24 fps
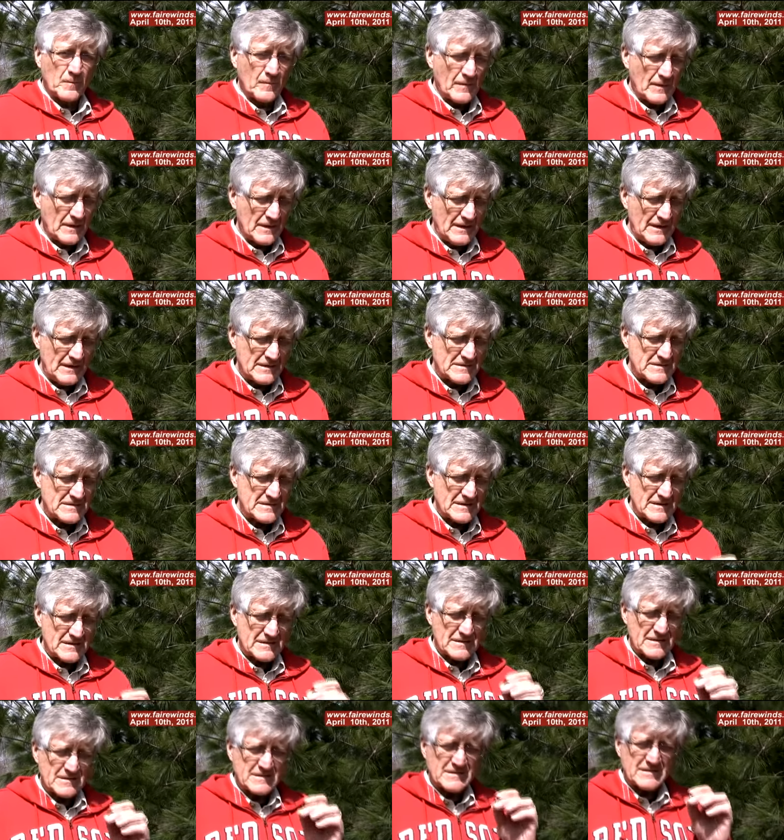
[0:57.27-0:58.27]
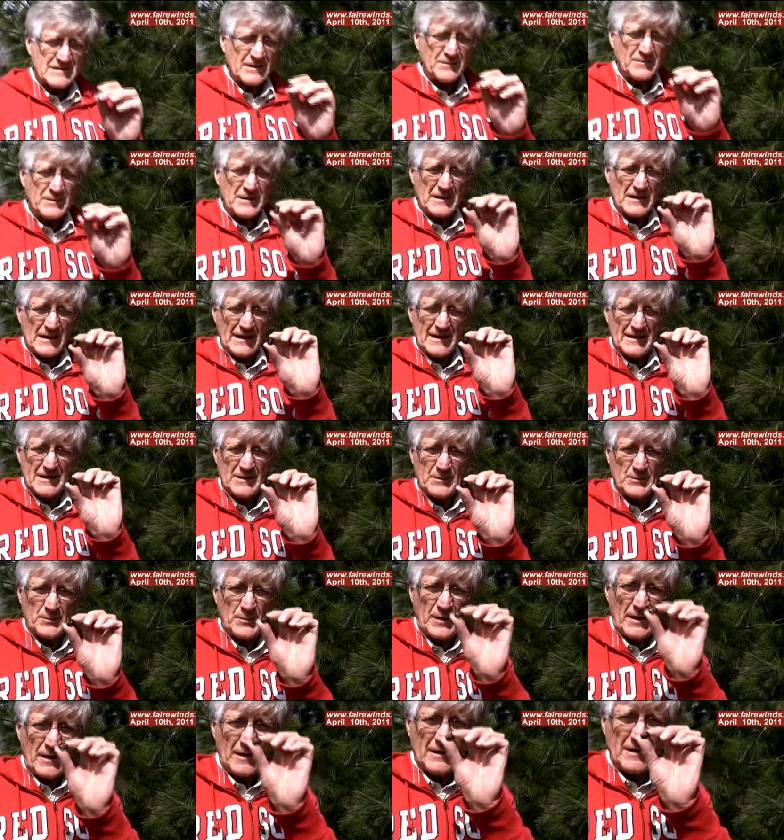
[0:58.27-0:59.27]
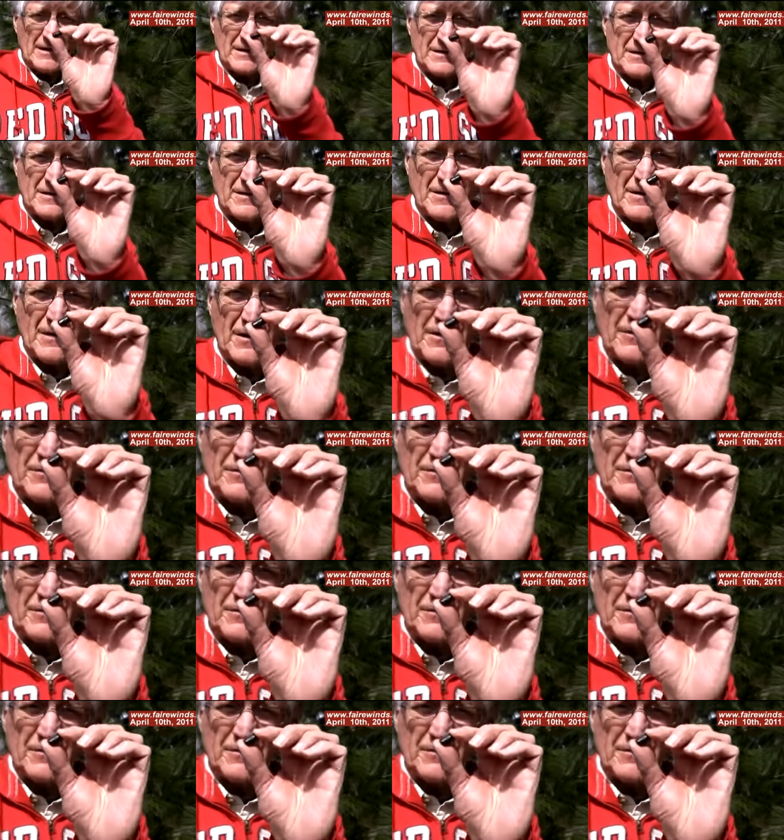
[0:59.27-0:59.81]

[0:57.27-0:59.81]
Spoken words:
This is a simulated pellet of